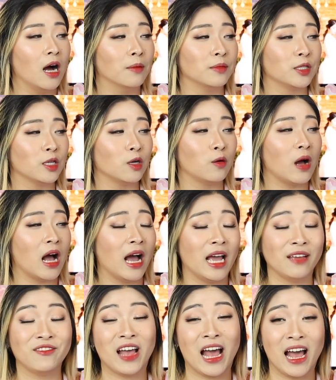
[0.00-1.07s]
So
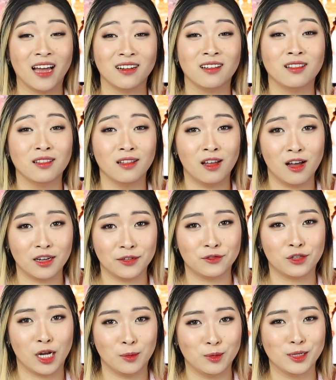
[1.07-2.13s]
I've had a lot of
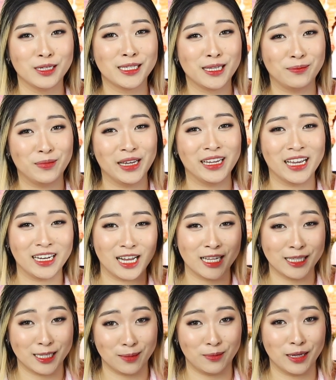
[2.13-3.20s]
trouble zipping and
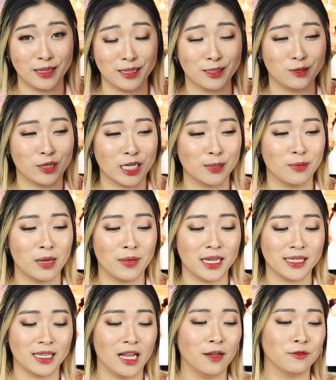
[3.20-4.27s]
unzipping this dress by
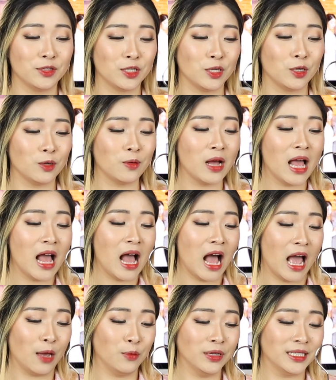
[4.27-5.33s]
myself. So
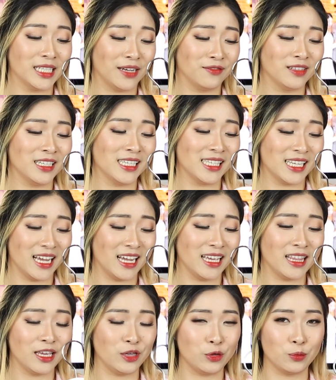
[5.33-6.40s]
I would definitely say
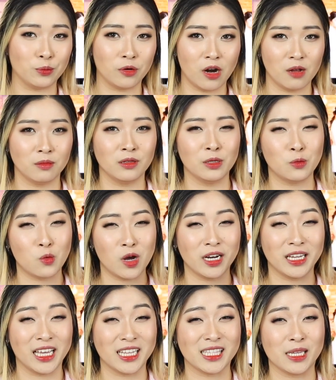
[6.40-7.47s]
that you probably want
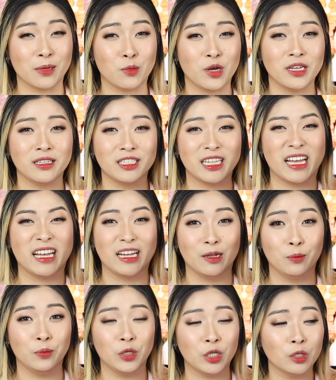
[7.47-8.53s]
to get someone to
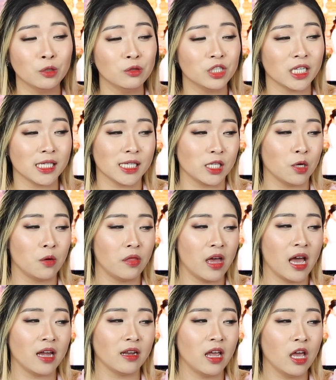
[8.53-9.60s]
help you just so
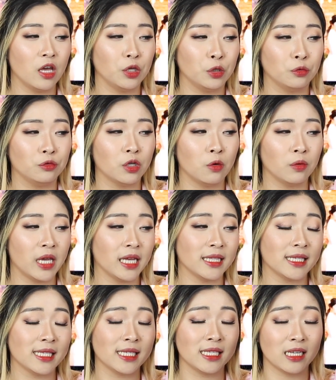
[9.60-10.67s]
that you don't get
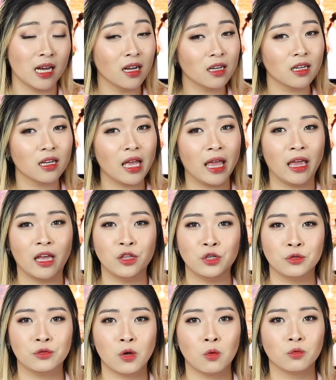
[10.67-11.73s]
stuck and you
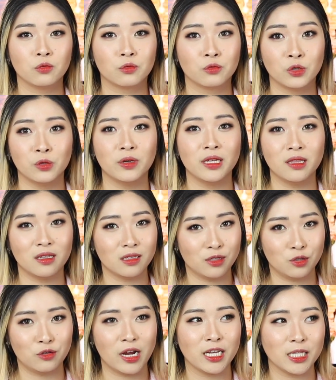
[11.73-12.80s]
don't ruin this
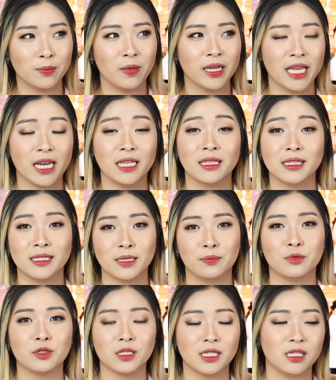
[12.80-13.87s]
dress by getting the
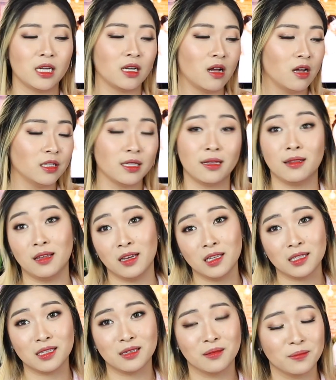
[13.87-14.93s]
zipper stuck onto the
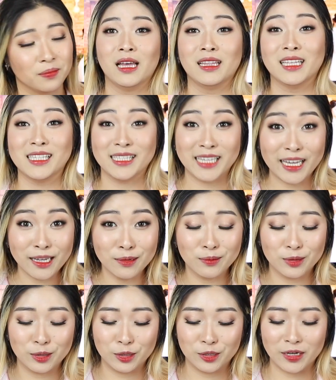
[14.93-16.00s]
lace. The second
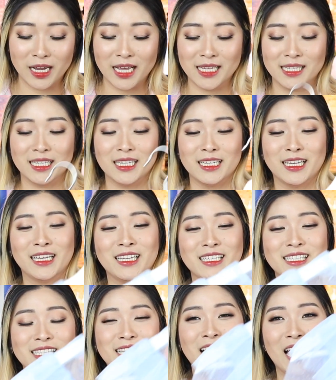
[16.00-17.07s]
blue dress
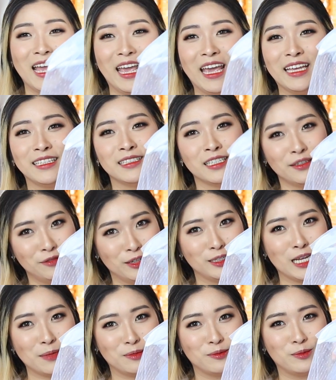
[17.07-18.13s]
is a different
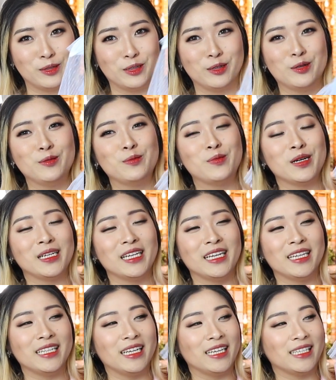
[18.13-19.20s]
type of blue, but
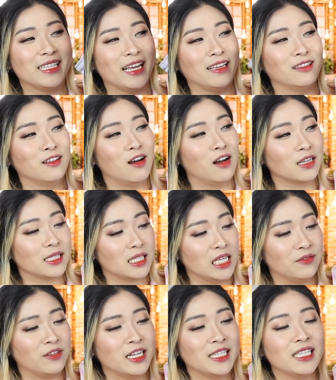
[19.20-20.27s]
it is a long
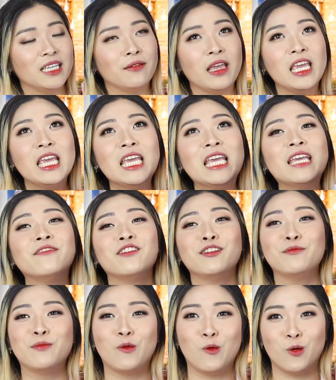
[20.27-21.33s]
sleeve and it's
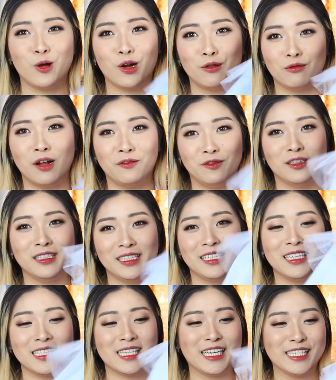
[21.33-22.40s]
even more ruffly.
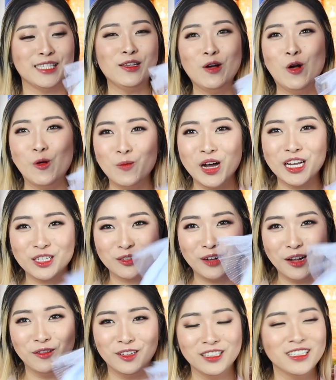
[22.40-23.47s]
It's like so much
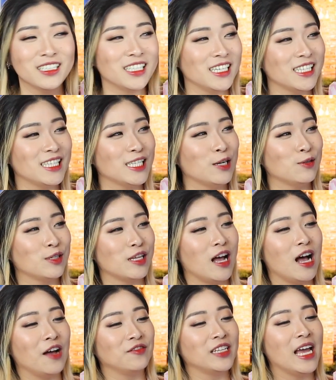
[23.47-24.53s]
ruffles and it's so
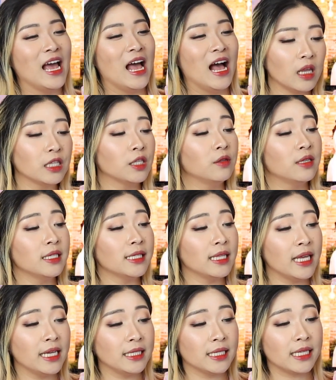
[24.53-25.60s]
soft. So this
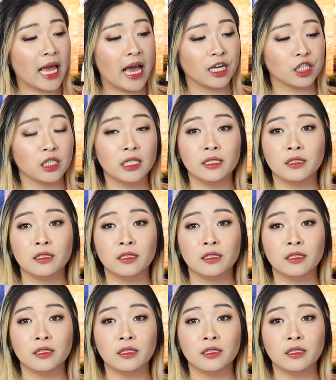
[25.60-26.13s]
lace is actually